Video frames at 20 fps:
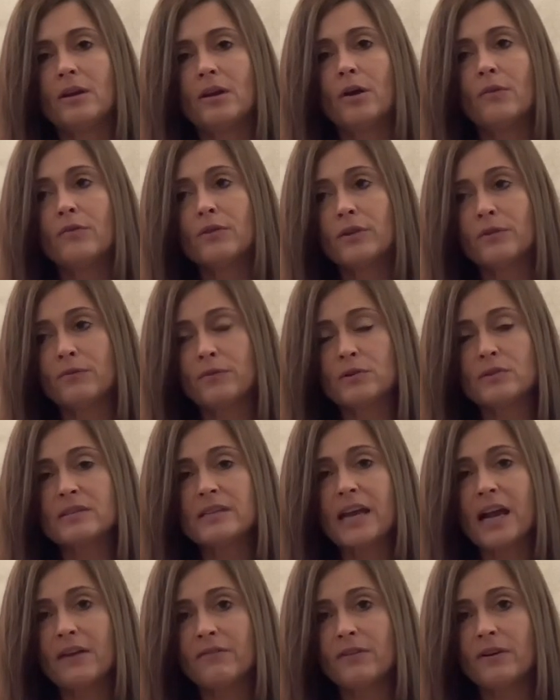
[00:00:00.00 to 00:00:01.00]
over the
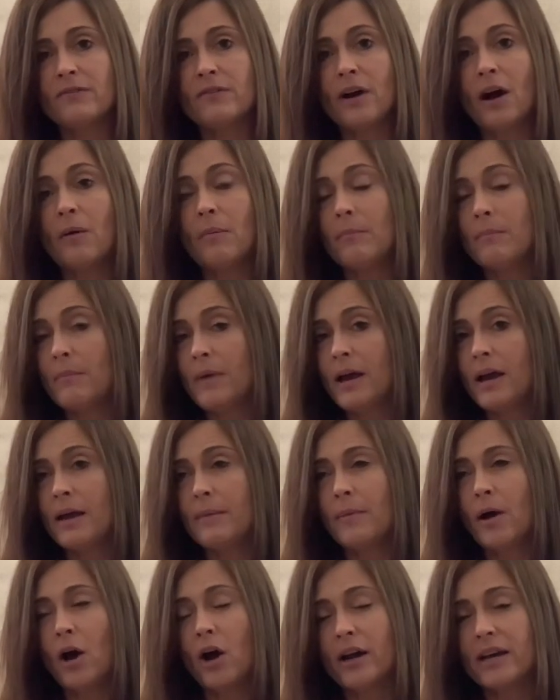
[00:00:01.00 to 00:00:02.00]
first half of
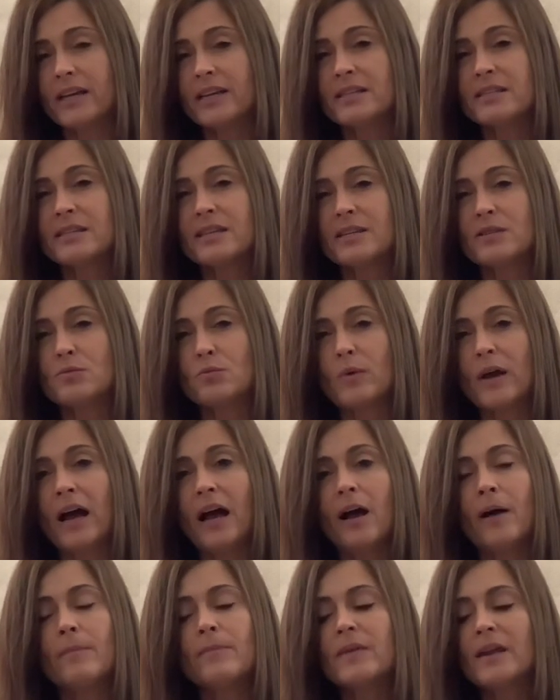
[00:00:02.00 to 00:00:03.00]
August as
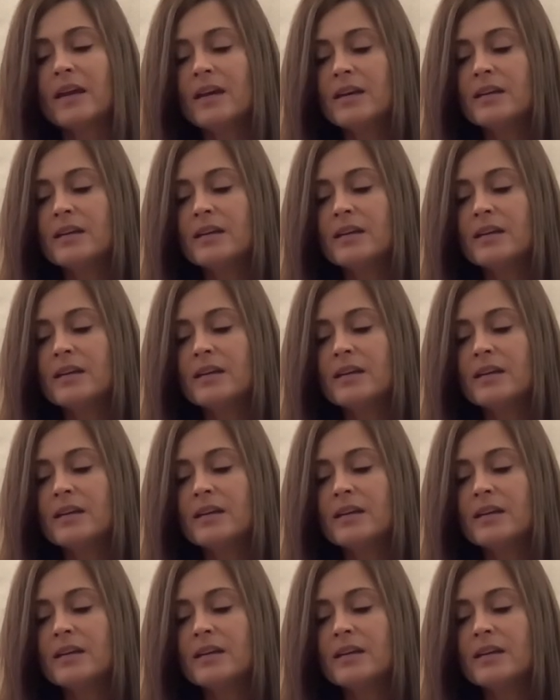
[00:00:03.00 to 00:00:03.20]
well.